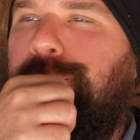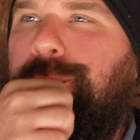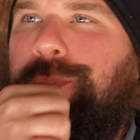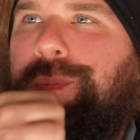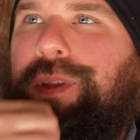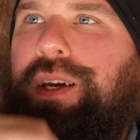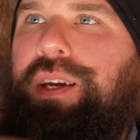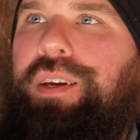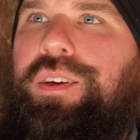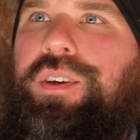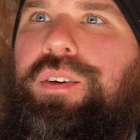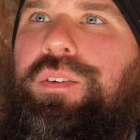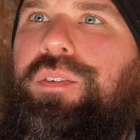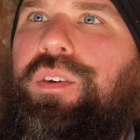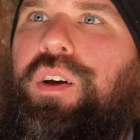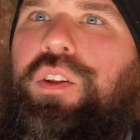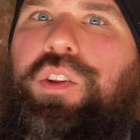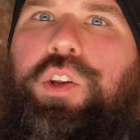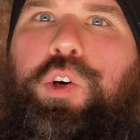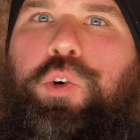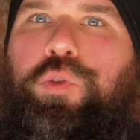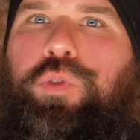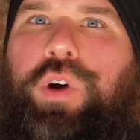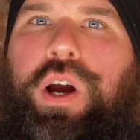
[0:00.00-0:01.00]
like a
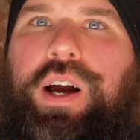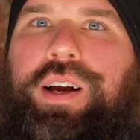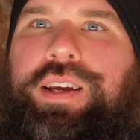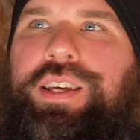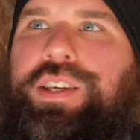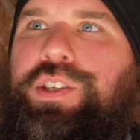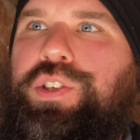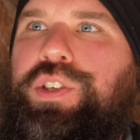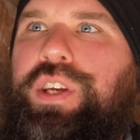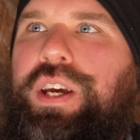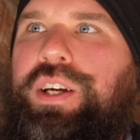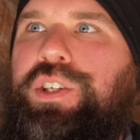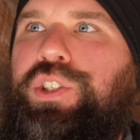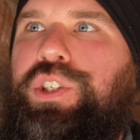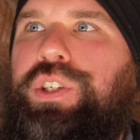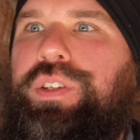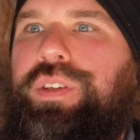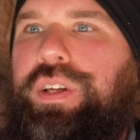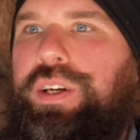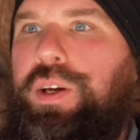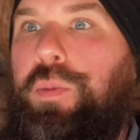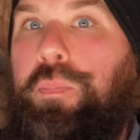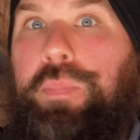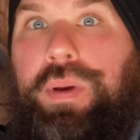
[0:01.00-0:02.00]
little rocky section,
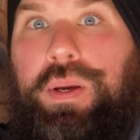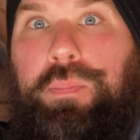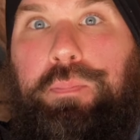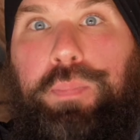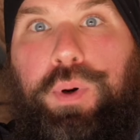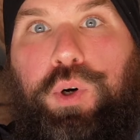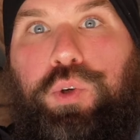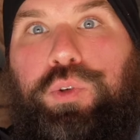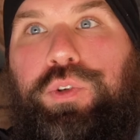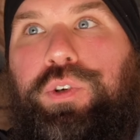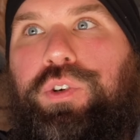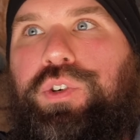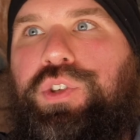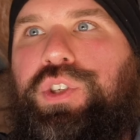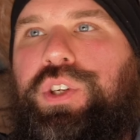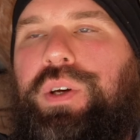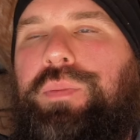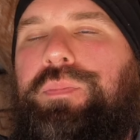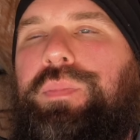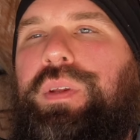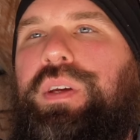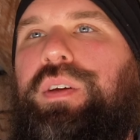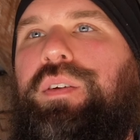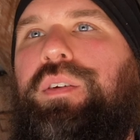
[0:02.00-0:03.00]
like a big boulder or
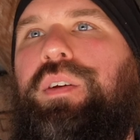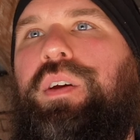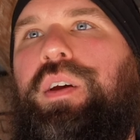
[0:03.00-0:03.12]
something,